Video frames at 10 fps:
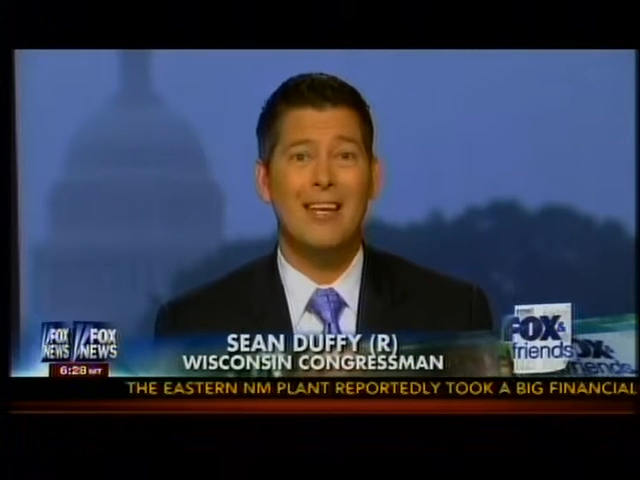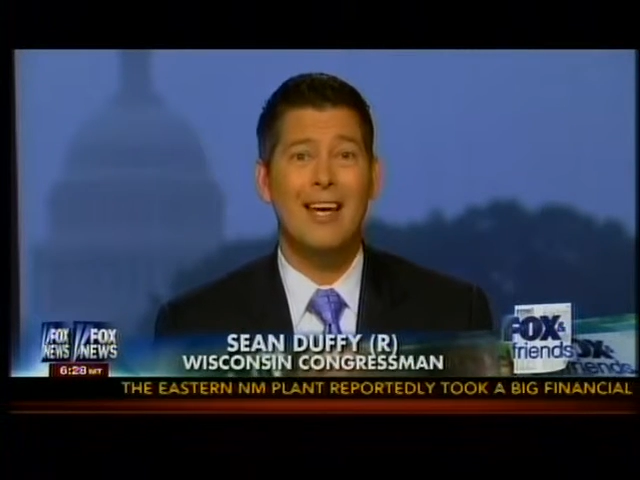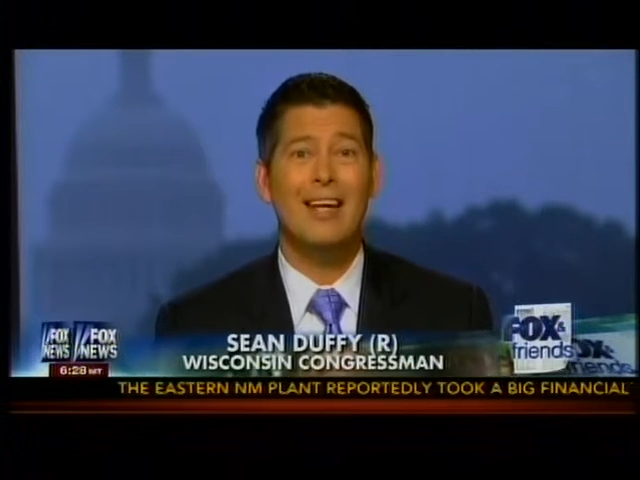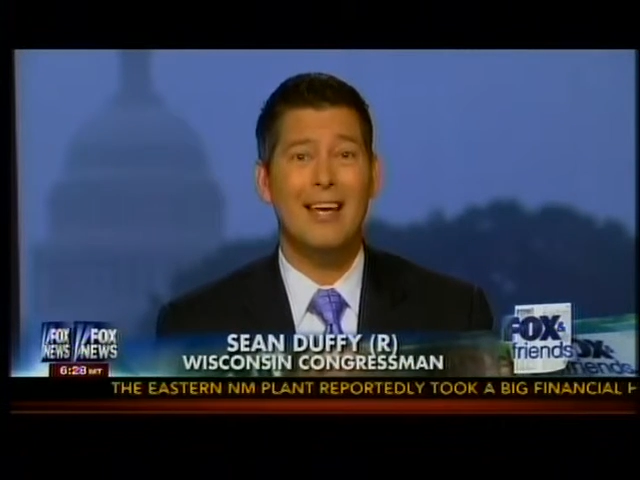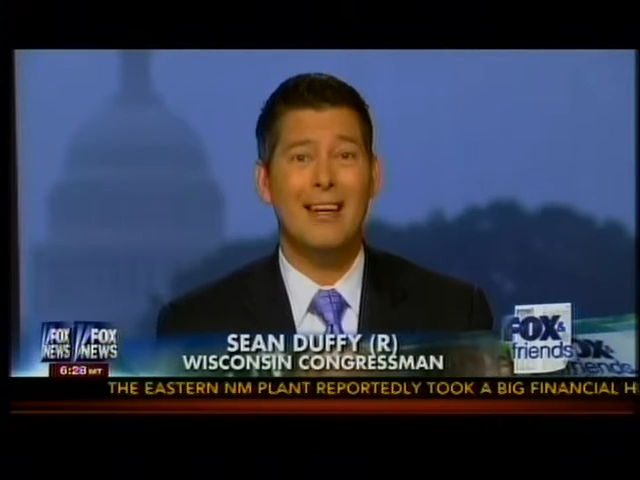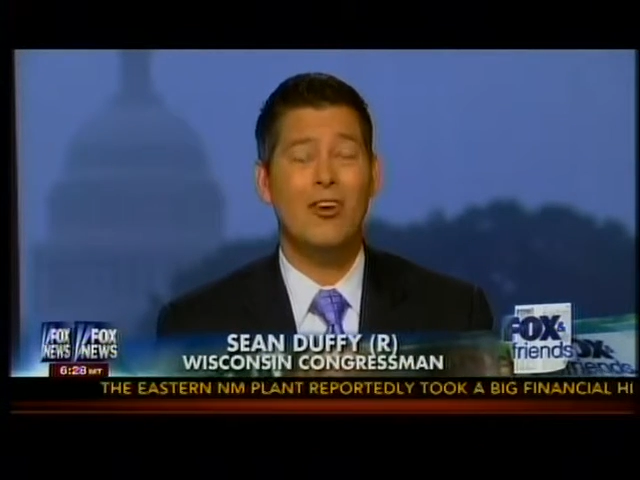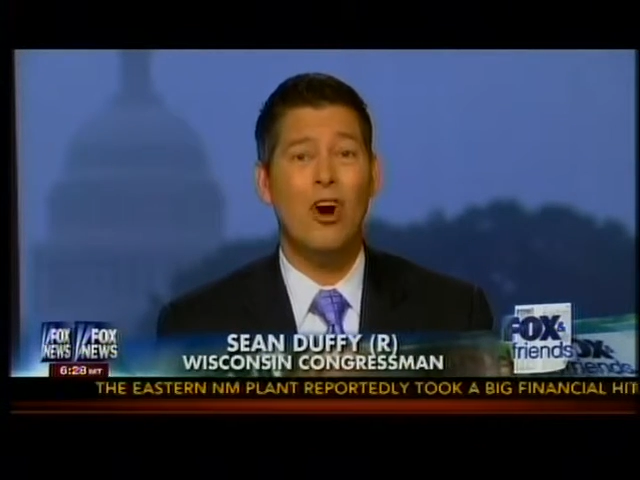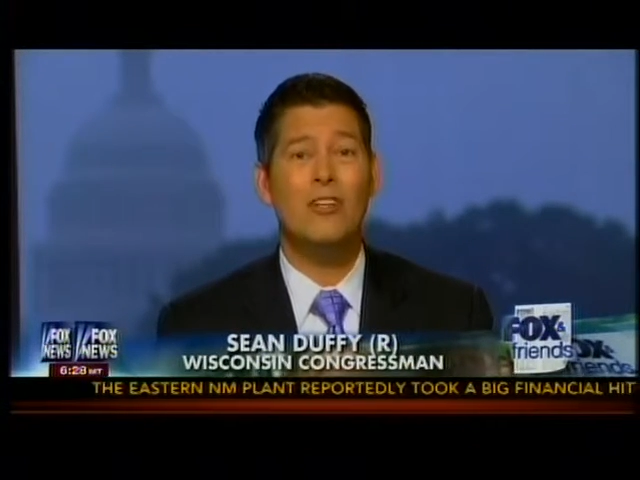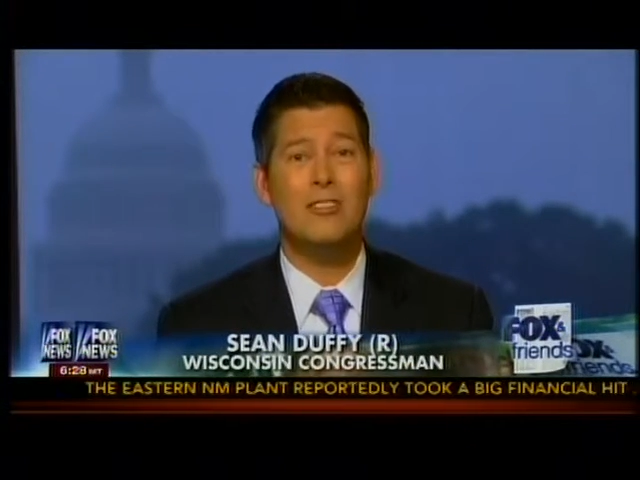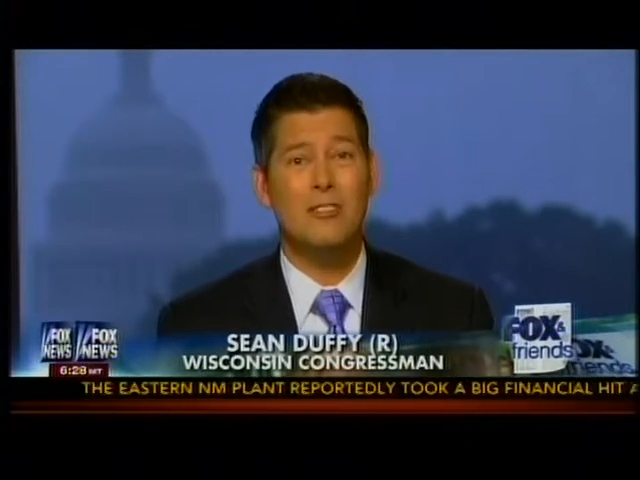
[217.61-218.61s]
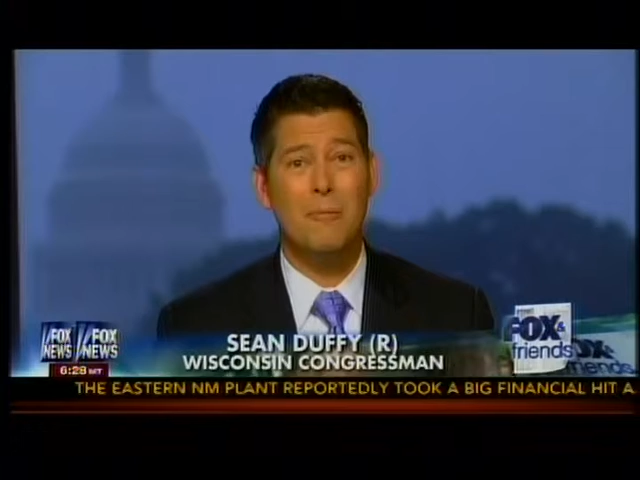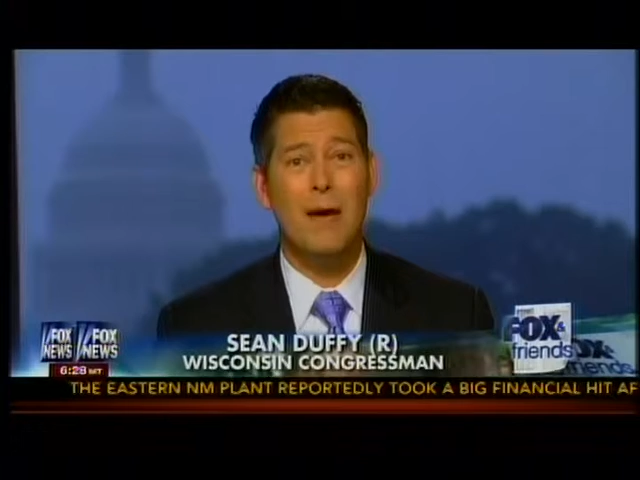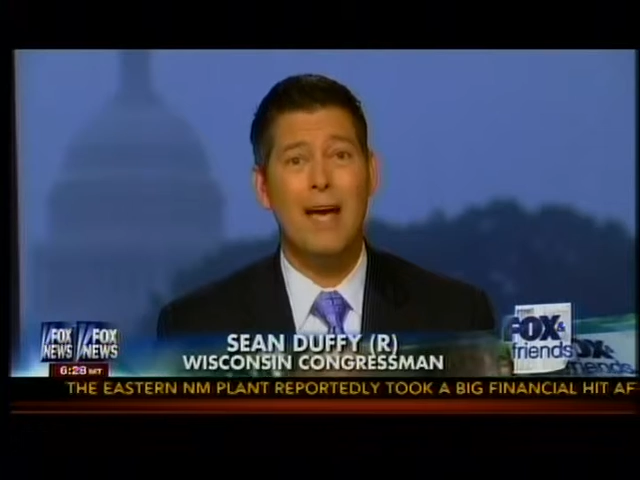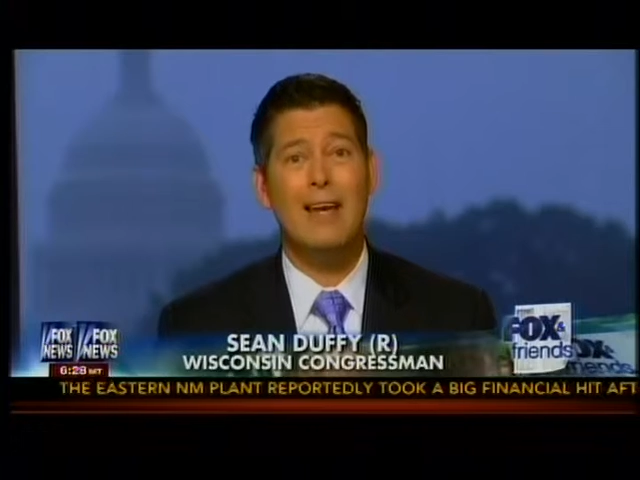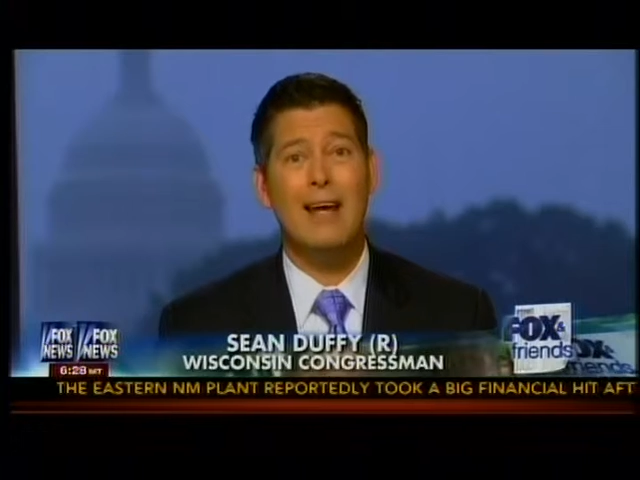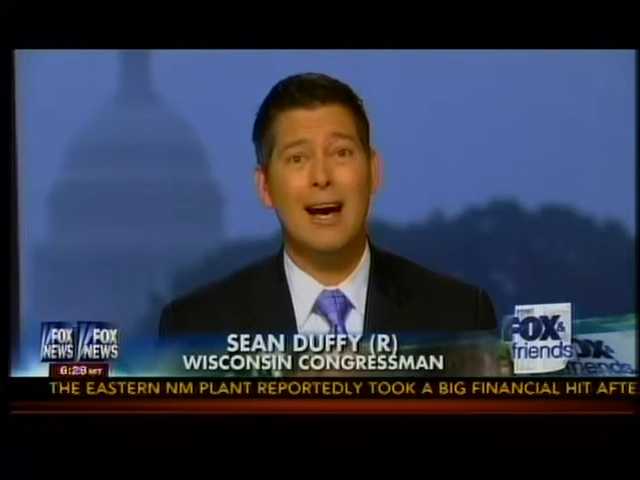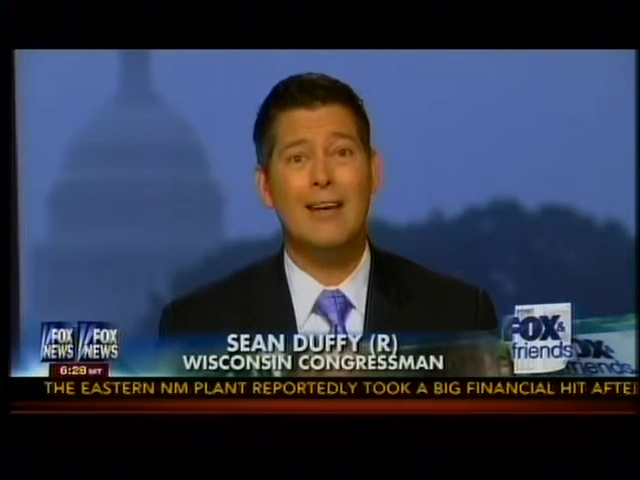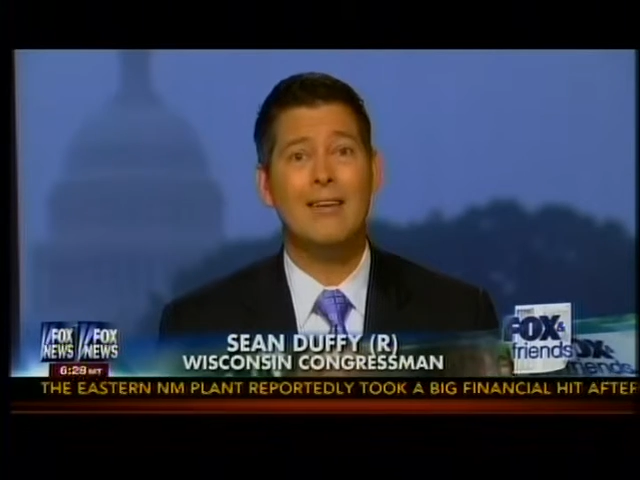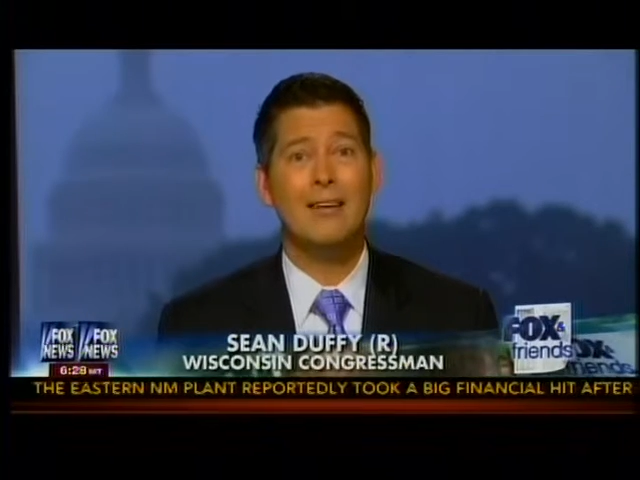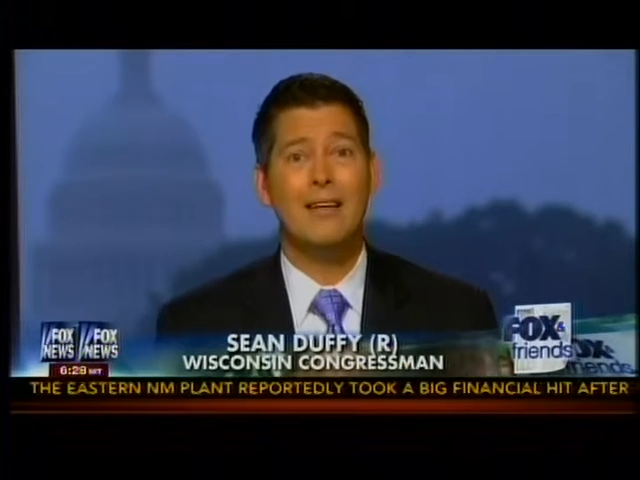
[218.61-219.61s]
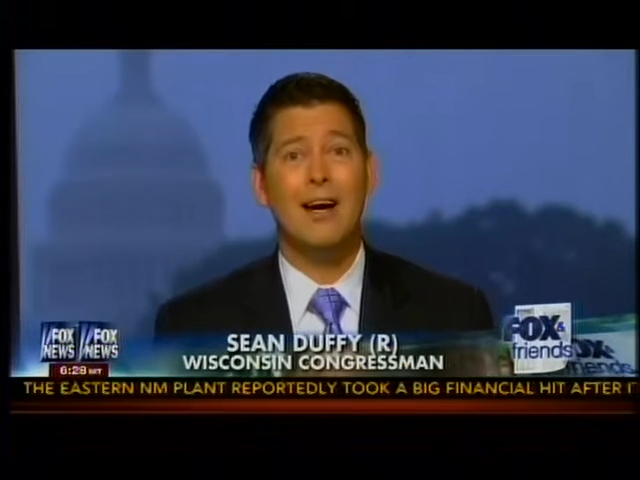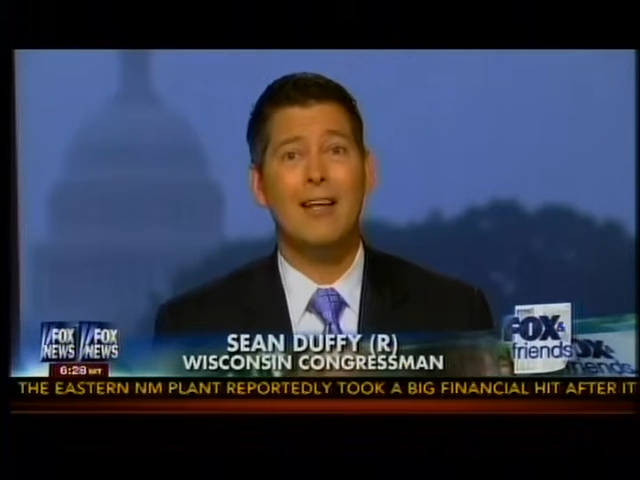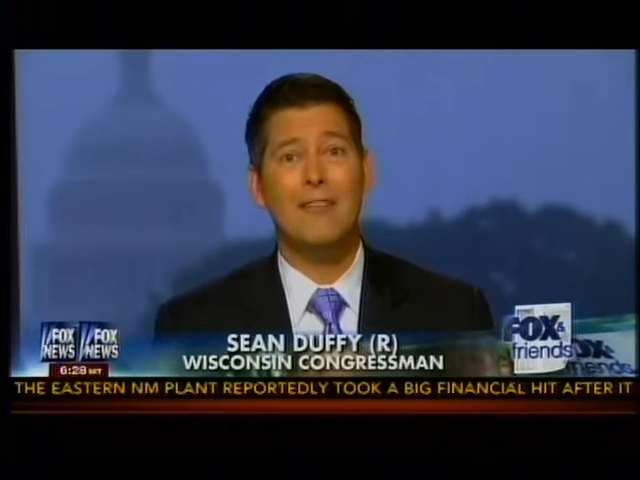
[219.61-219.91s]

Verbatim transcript: and, and causing some pain on uh,